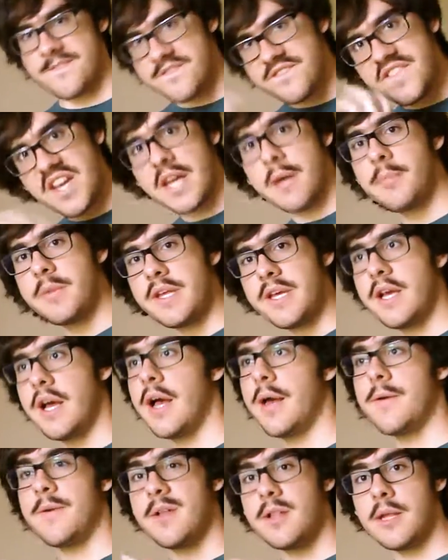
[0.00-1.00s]
Family
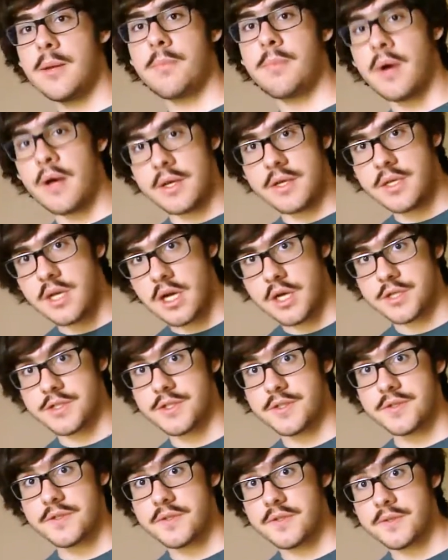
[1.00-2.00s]
Guy clip
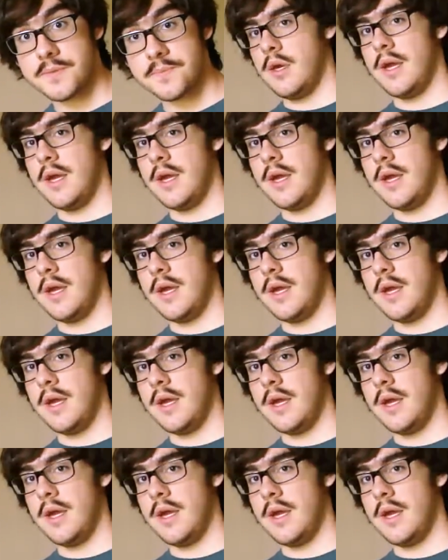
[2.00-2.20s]
montages